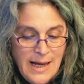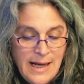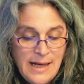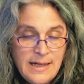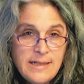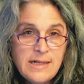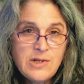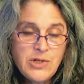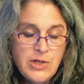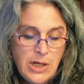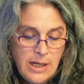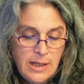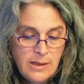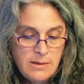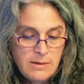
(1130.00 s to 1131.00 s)
In
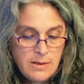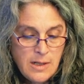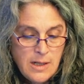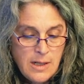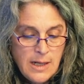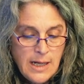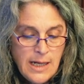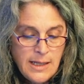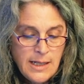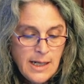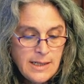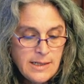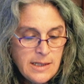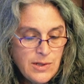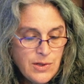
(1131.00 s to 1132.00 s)
addition, in the
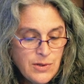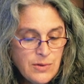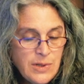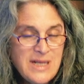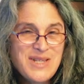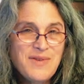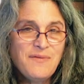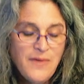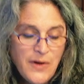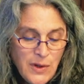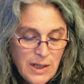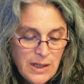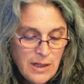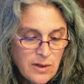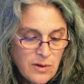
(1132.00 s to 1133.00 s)
1930s,
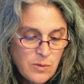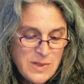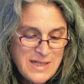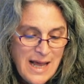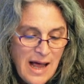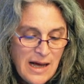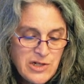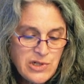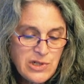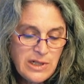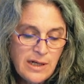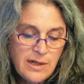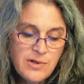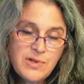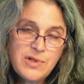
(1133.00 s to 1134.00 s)
very little was actually
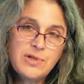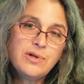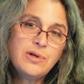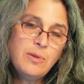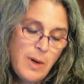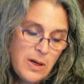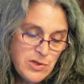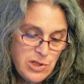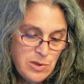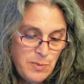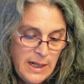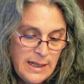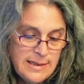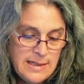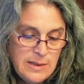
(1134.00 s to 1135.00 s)
understood about
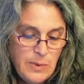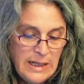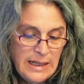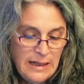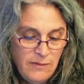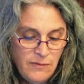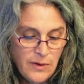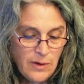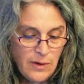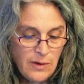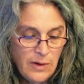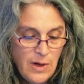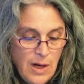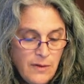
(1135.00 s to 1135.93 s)
chimpanzee behavior.